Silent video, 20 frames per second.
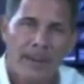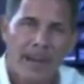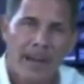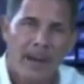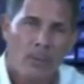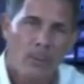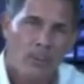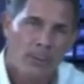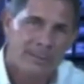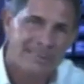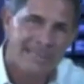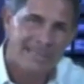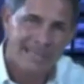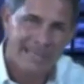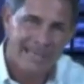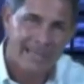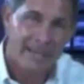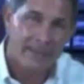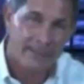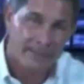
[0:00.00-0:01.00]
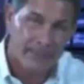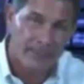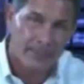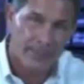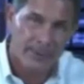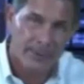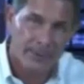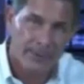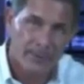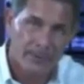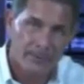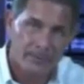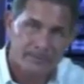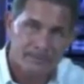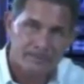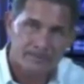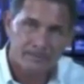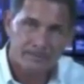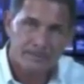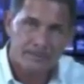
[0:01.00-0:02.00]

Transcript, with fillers: about what's in it for you,